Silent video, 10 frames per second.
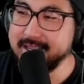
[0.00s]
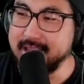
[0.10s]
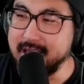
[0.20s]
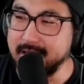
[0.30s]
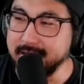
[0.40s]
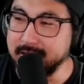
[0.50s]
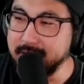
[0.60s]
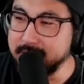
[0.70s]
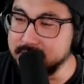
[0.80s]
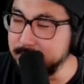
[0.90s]
adding the
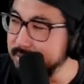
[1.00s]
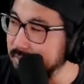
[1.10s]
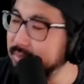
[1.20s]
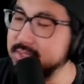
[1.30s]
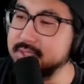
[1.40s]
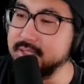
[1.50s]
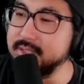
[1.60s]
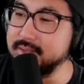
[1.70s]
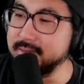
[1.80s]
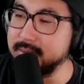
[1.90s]
little sprinkles
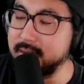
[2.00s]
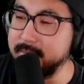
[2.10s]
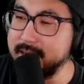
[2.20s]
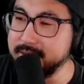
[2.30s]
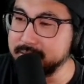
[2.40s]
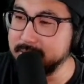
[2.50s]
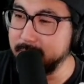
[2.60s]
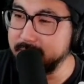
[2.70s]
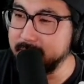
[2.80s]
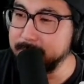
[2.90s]
into uh, Basil's little
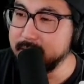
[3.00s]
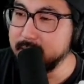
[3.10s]
thing.